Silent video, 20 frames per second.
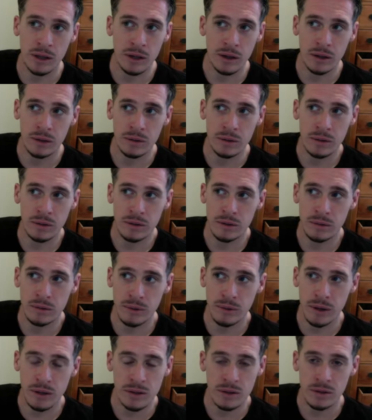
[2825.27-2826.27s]
I like
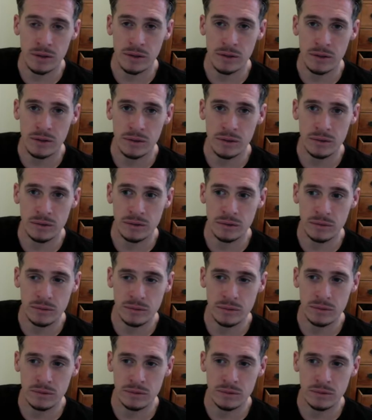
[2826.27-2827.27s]
regulated,
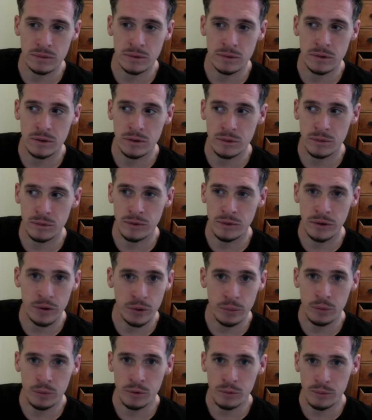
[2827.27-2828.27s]

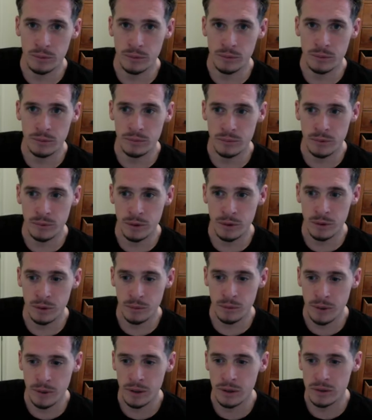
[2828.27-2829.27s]
variable
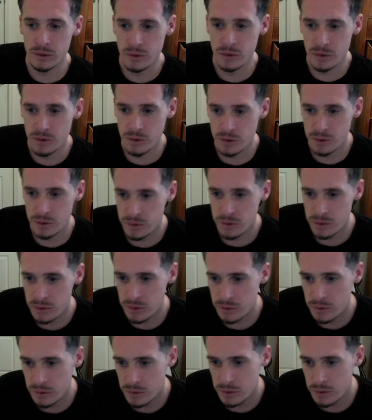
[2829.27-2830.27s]
wattage.
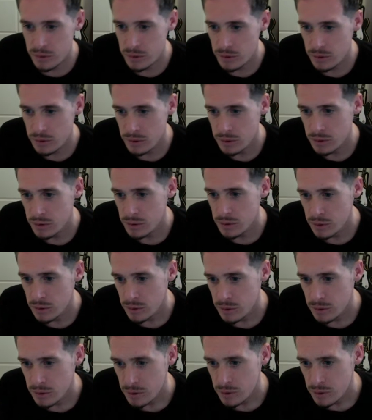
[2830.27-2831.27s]
So
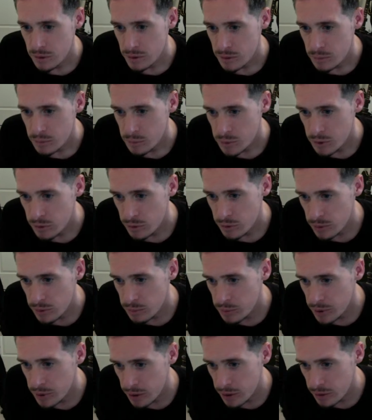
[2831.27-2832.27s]
be right
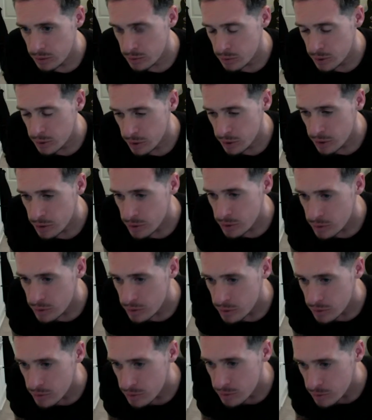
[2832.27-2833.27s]
back. Okay.
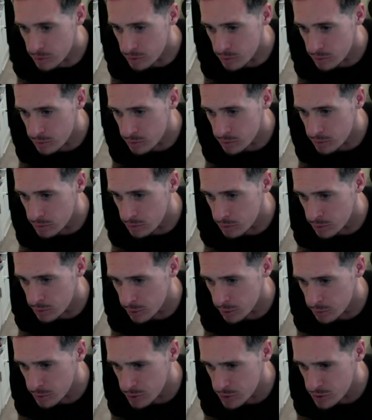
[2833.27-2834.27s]

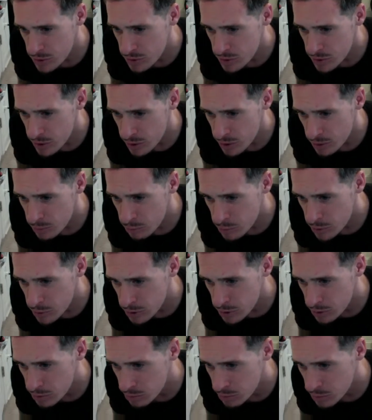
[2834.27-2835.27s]
Why? What did you say? A
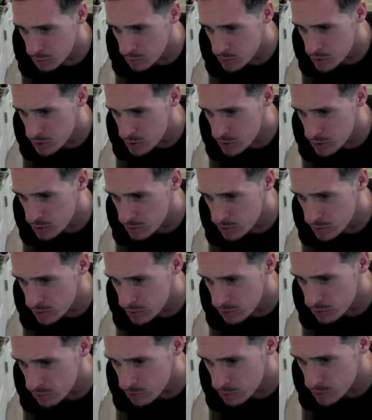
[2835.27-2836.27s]
big whoopsie
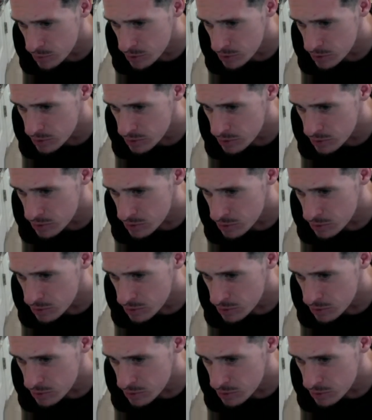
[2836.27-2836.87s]
V for me is.